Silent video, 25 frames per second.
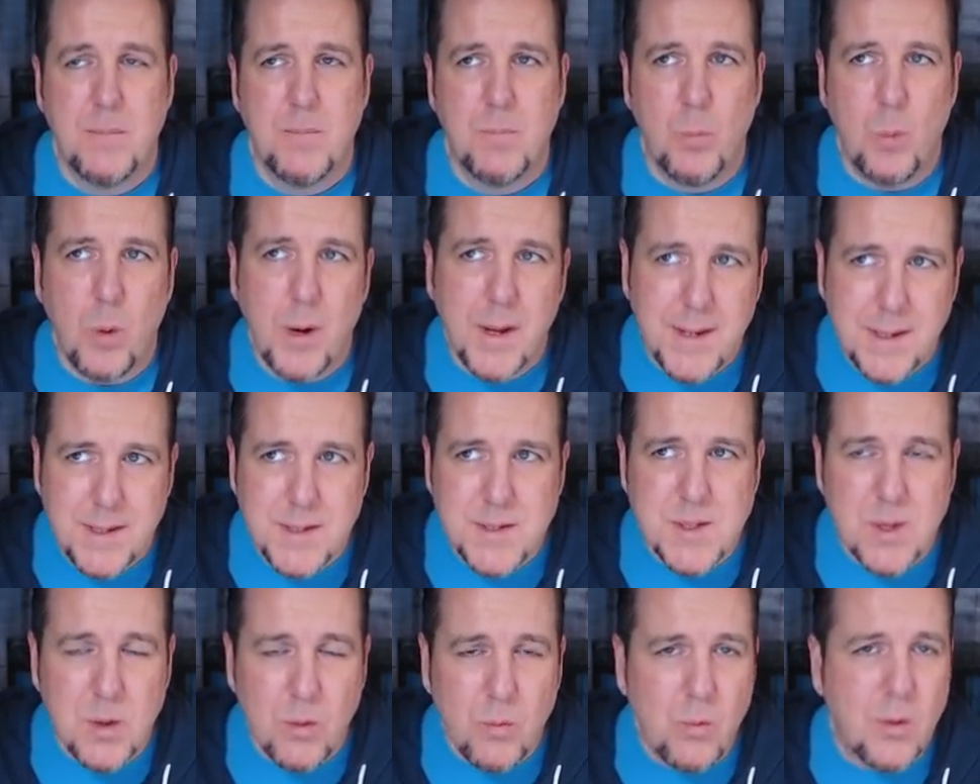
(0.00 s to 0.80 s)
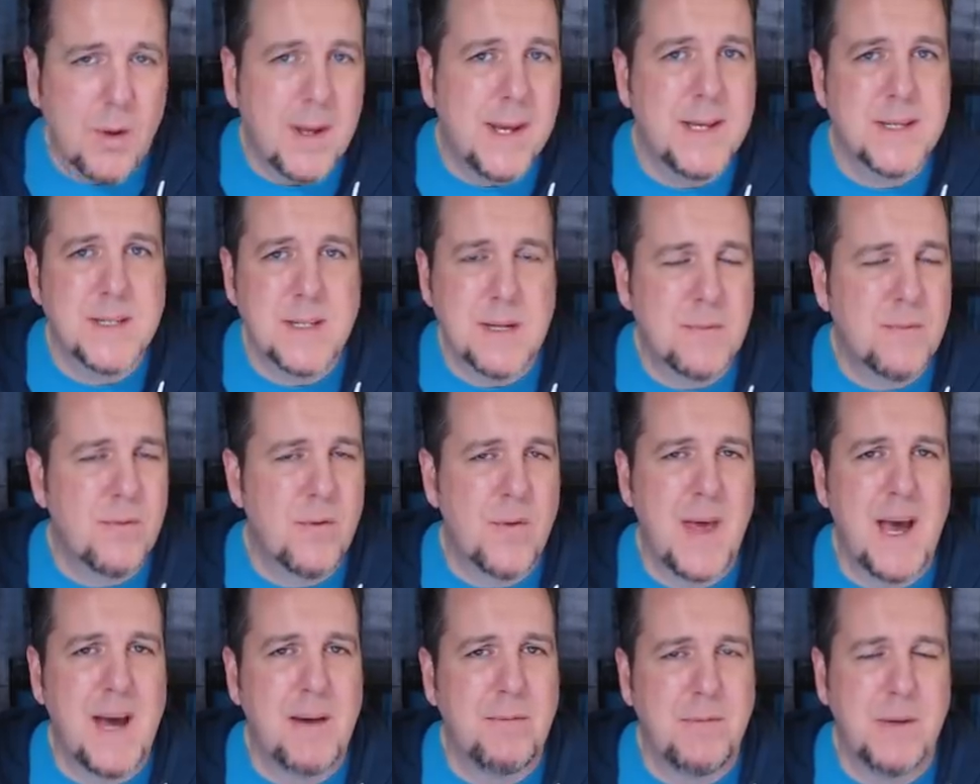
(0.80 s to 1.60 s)
What is the reason
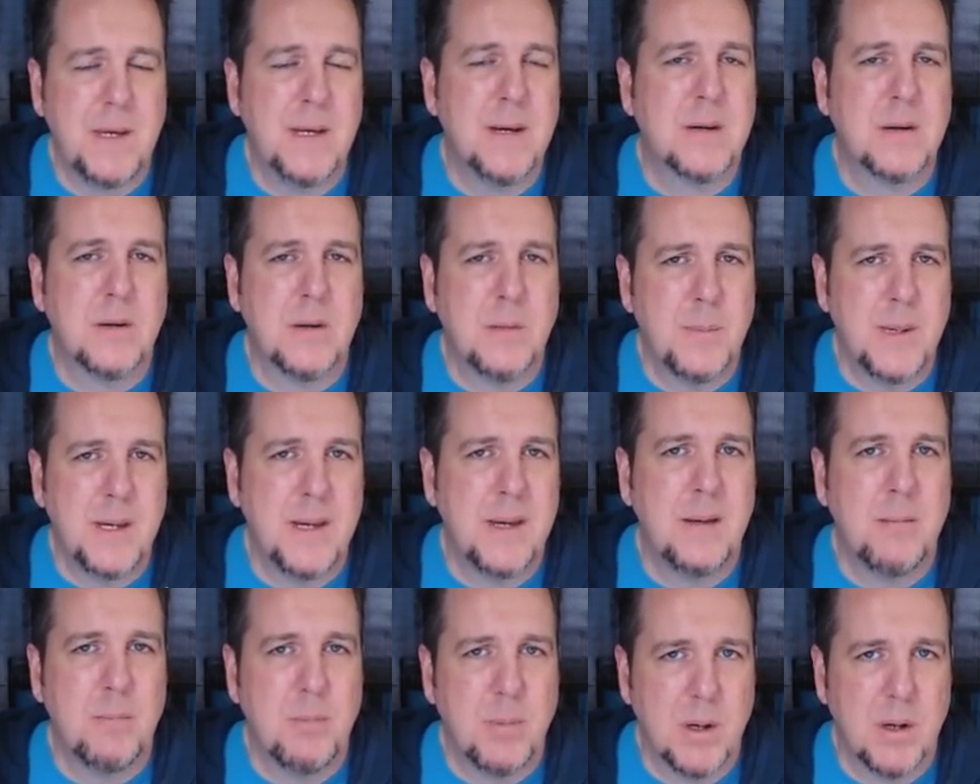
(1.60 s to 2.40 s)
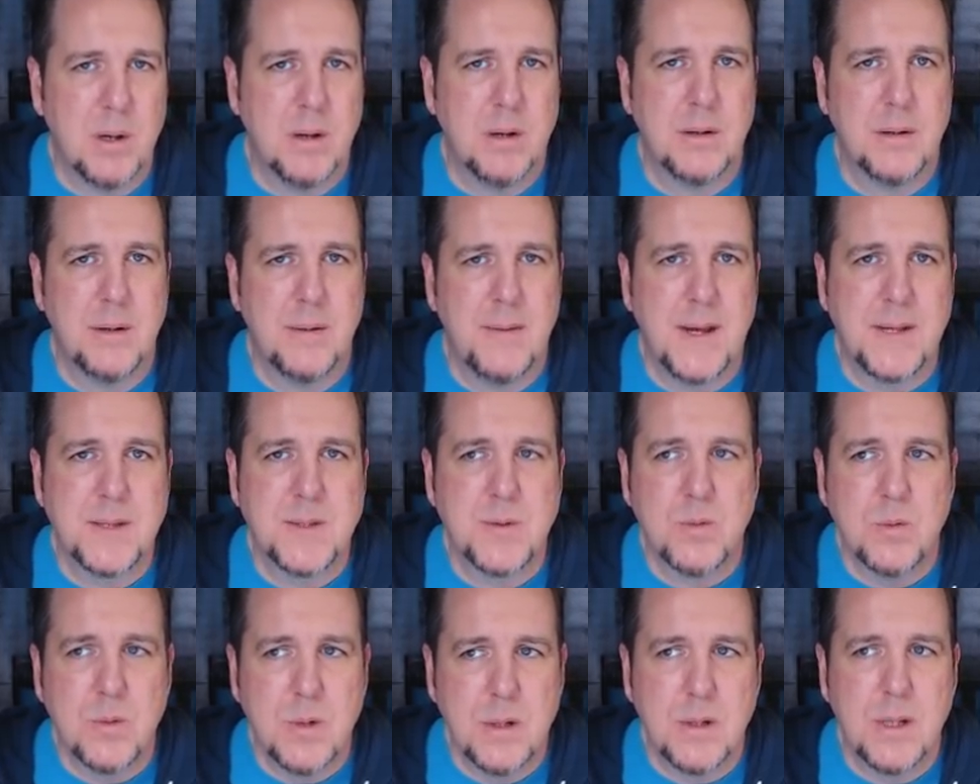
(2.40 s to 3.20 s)
for that vehicle being burnt?
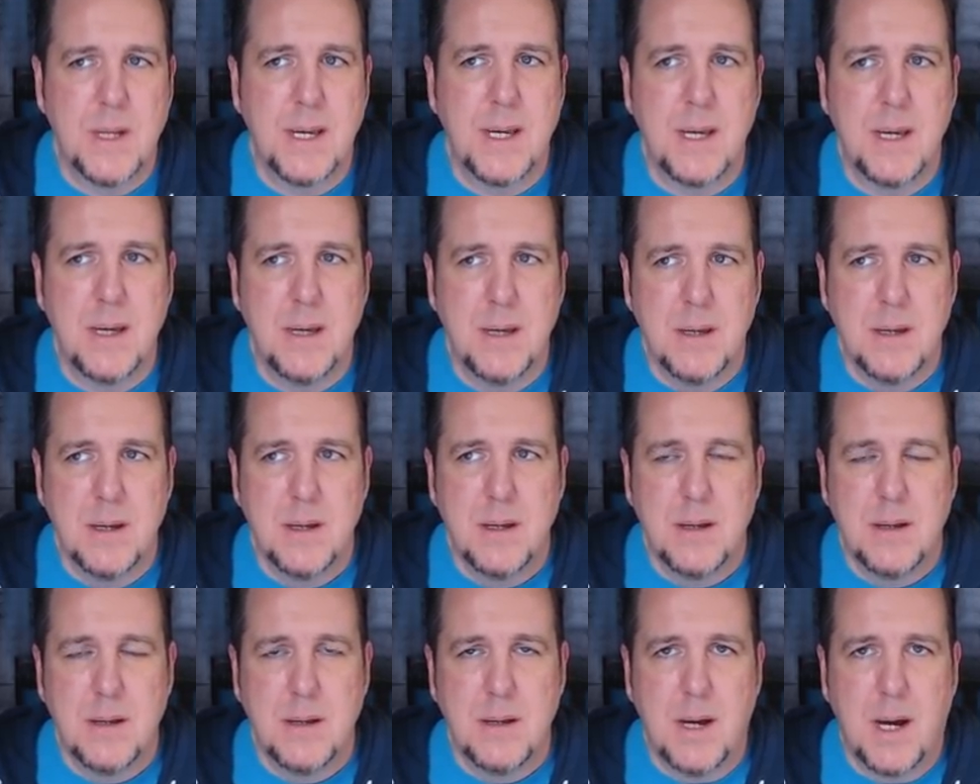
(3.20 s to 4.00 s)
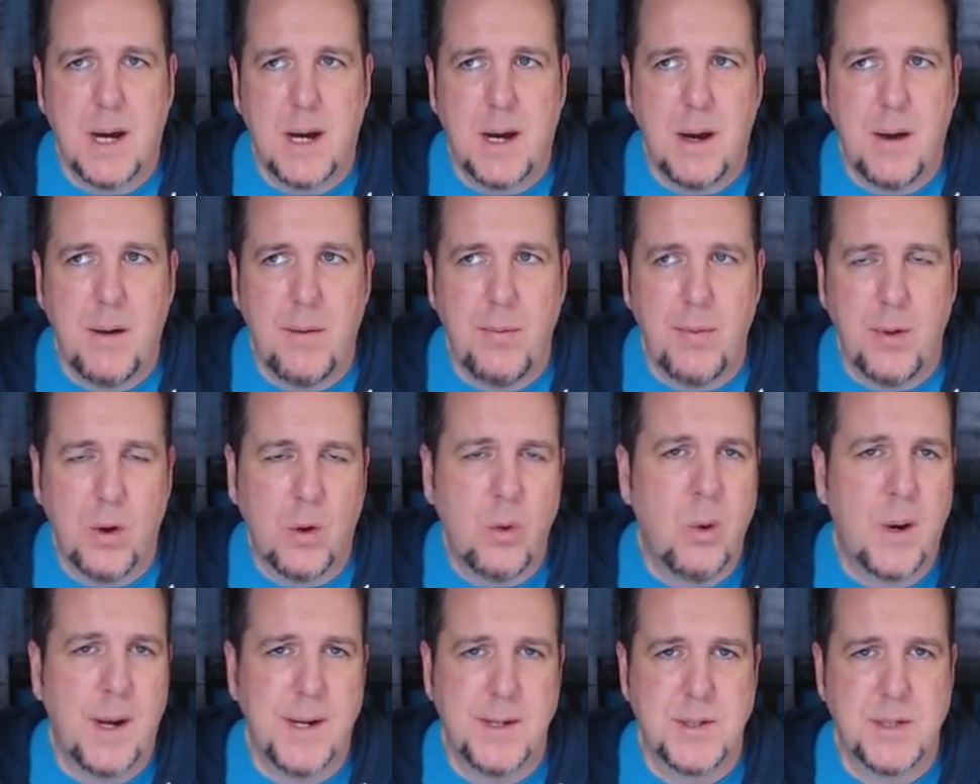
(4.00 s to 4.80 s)
That's really uh, the
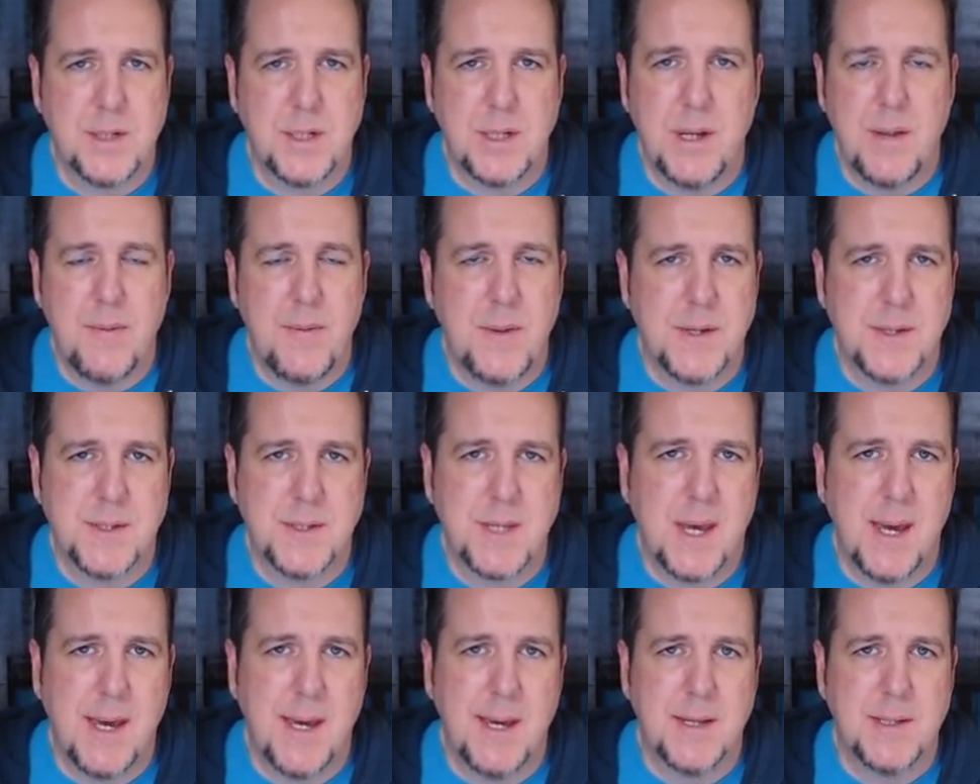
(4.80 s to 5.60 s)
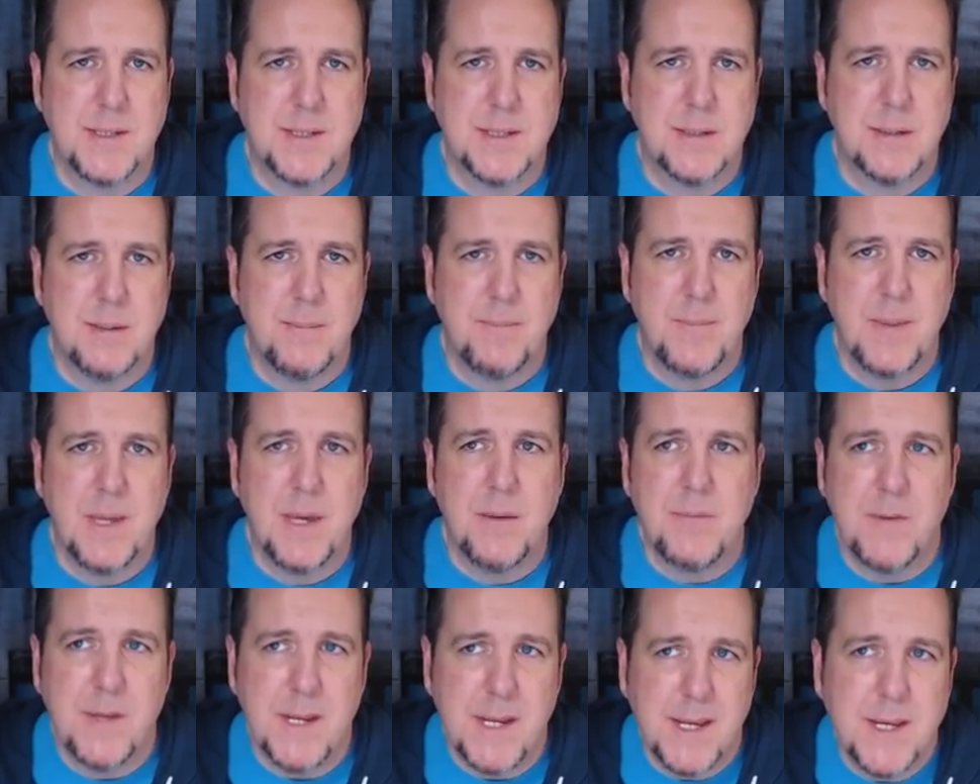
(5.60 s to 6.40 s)
question in this case.
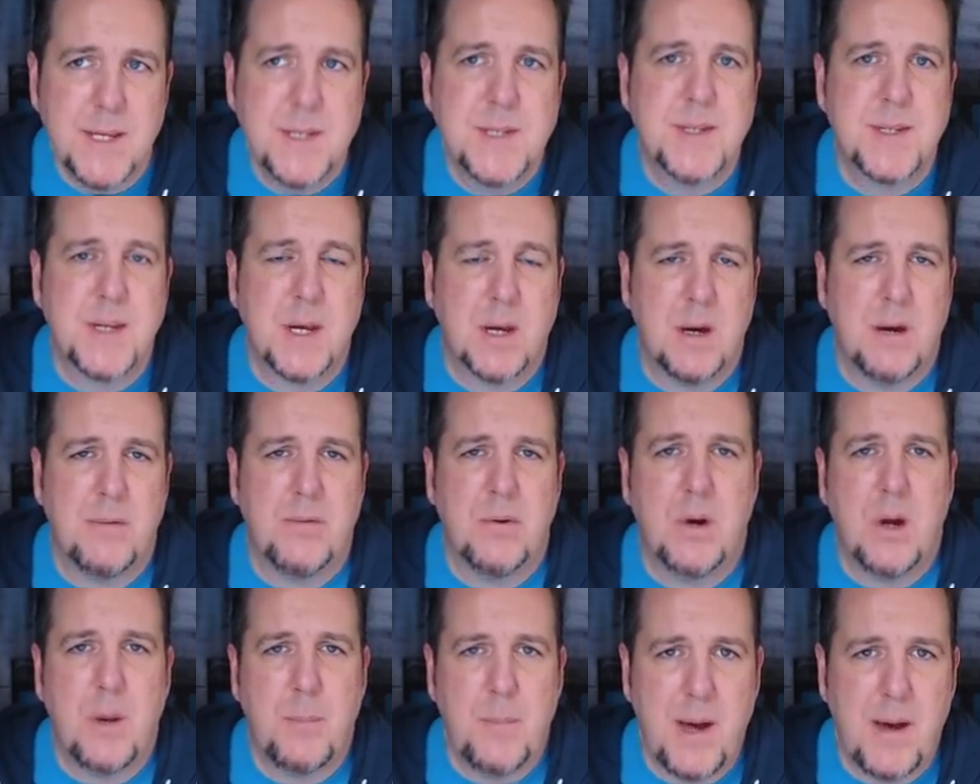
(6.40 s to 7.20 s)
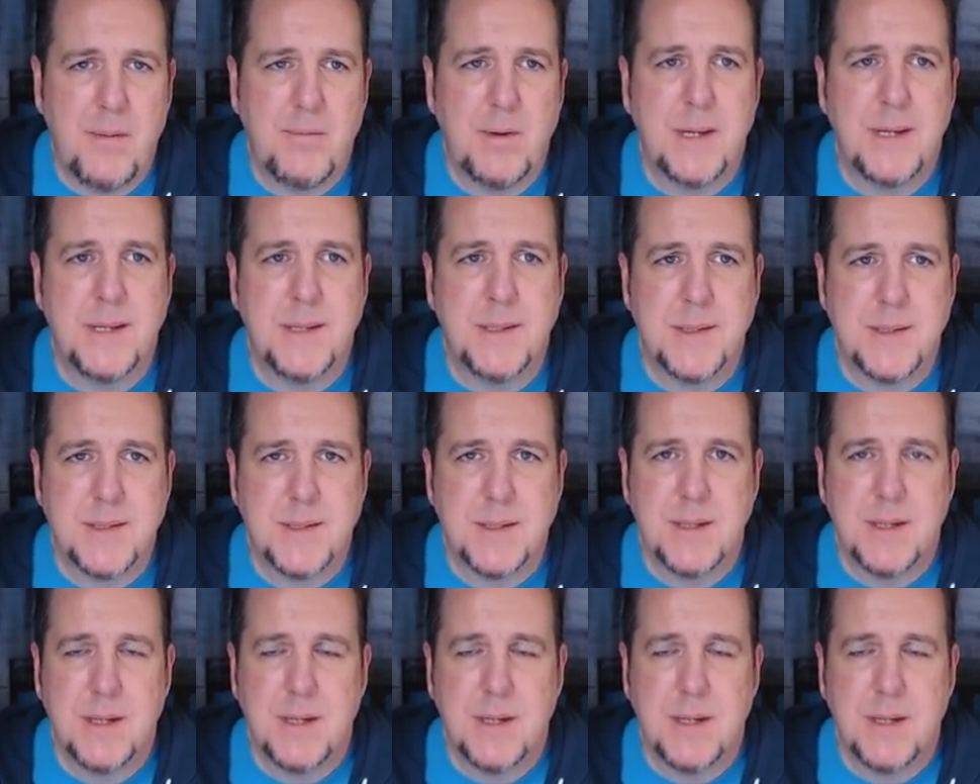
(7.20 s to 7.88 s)
If it is to cover up evidence,